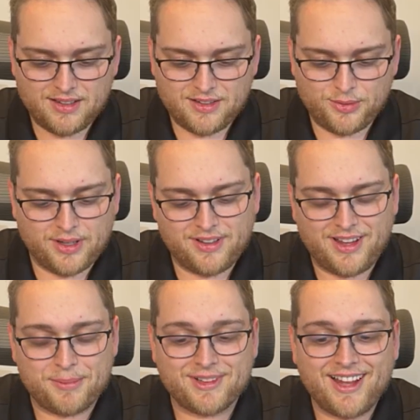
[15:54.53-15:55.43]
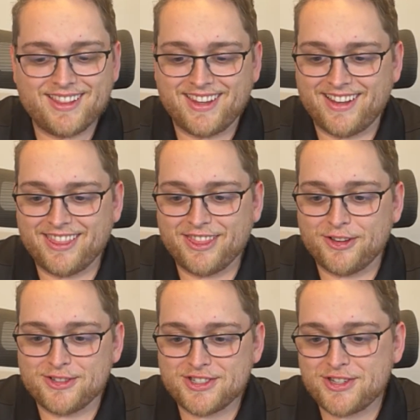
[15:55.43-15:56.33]
Well, I'm glad that
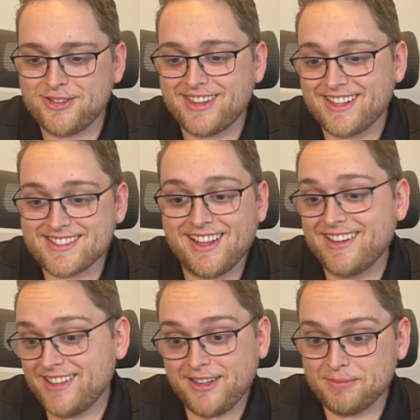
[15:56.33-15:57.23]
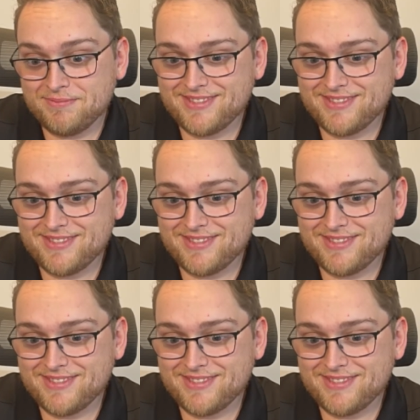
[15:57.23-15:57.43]
those two things lined up.